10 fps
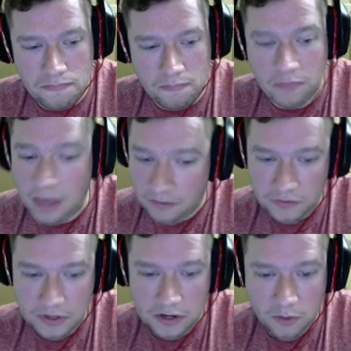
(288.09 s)
They have a
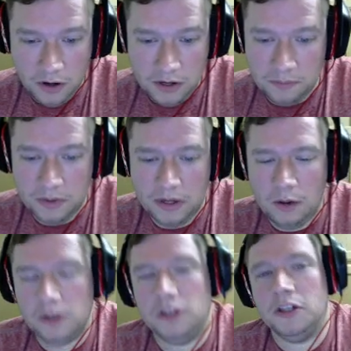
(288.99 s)
video on it, but I
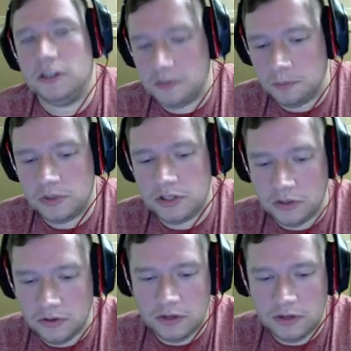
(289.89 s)
want to look at some stills.